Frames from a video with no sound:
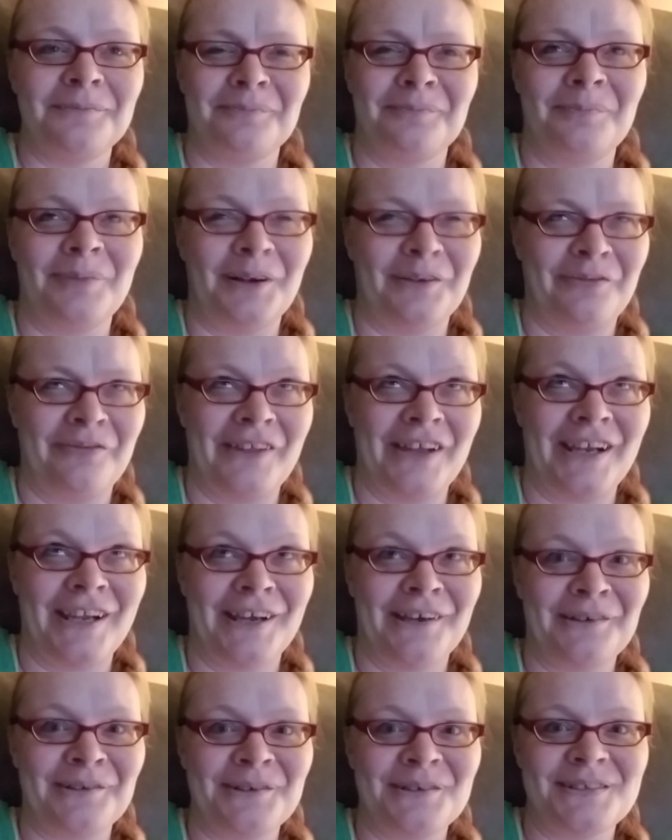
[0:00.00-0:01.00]
buff that
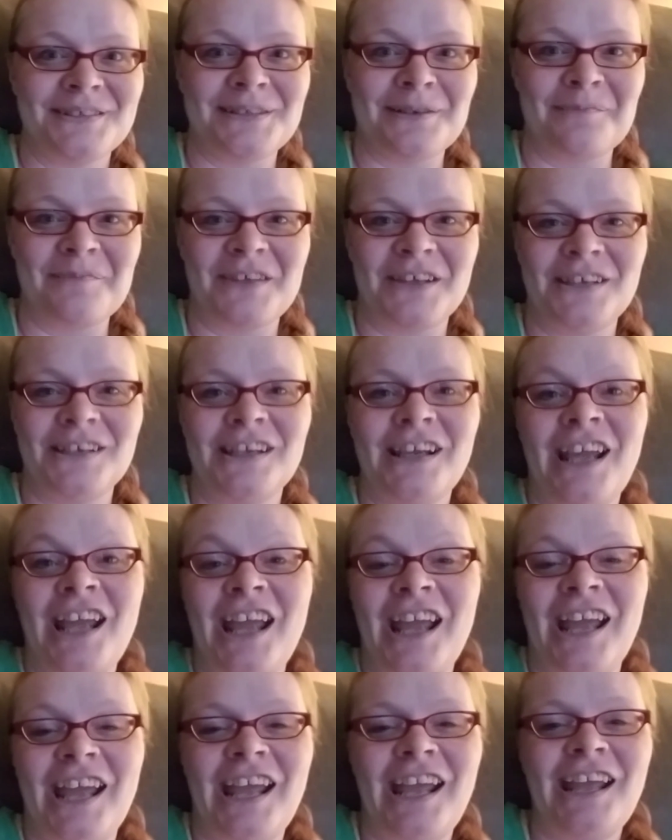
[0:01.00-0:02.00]
out or something.
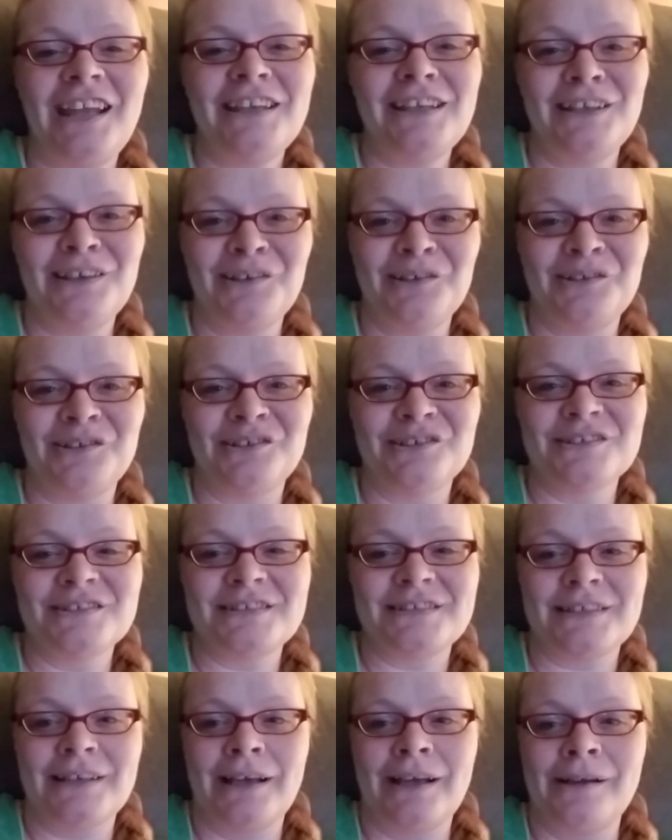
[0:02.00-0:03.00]

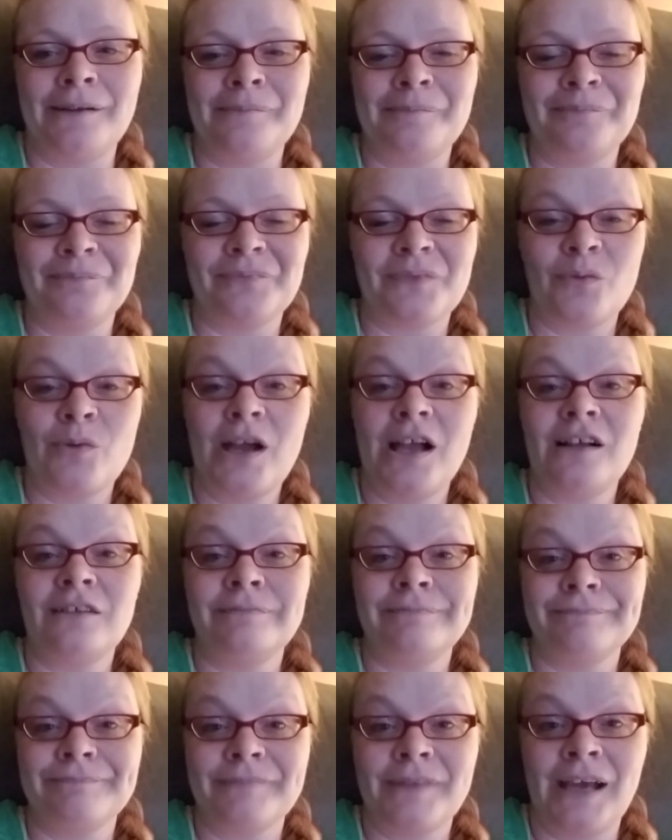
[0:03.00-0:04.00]
Anyhoodles,
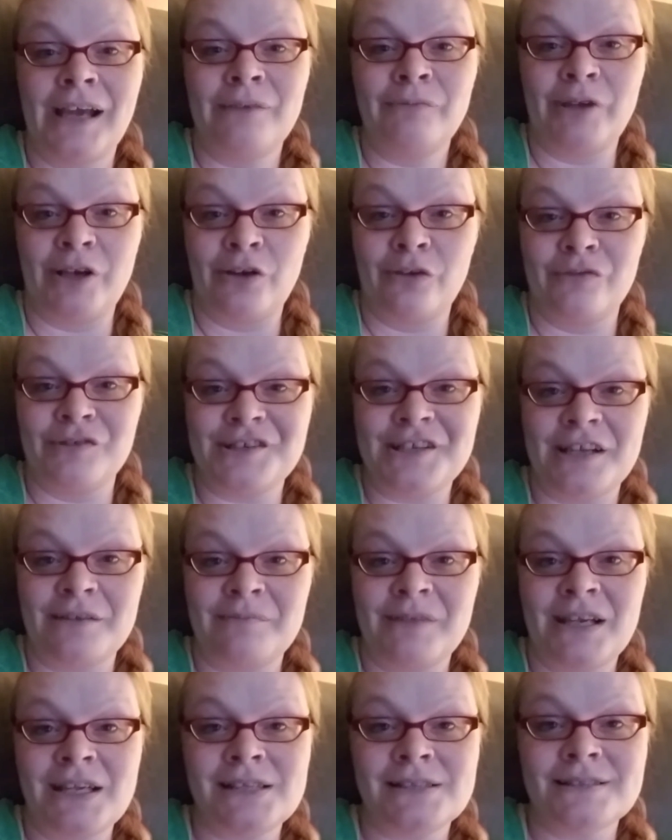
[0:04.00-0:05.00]
well, I went over 10
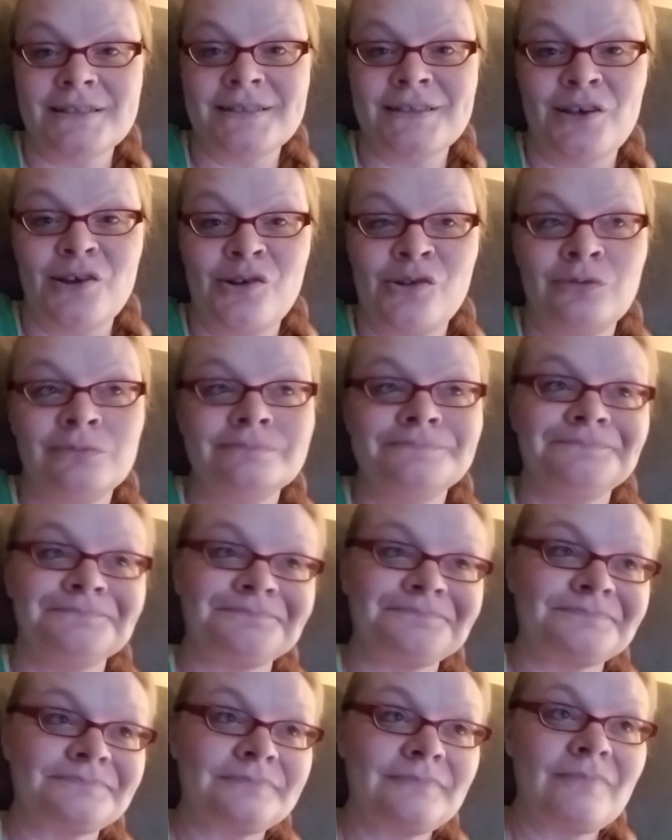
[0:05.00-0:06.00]
minutes, so
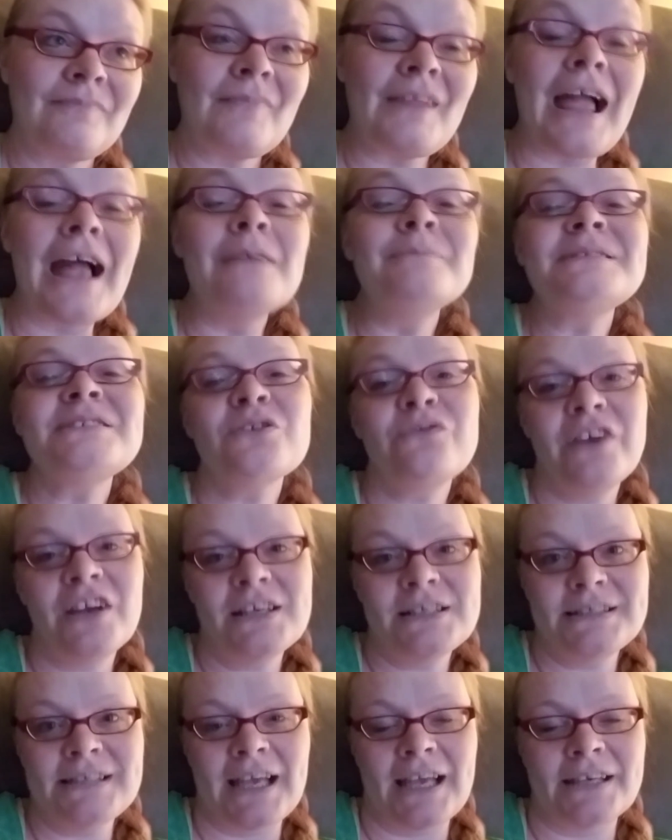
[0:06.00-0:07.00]
I'm still very
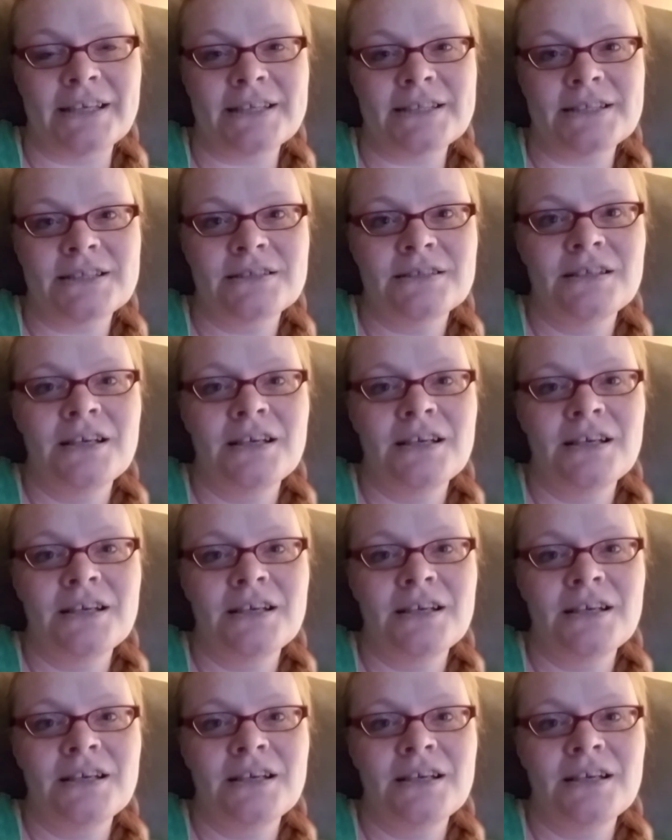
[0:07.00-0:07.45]
excited.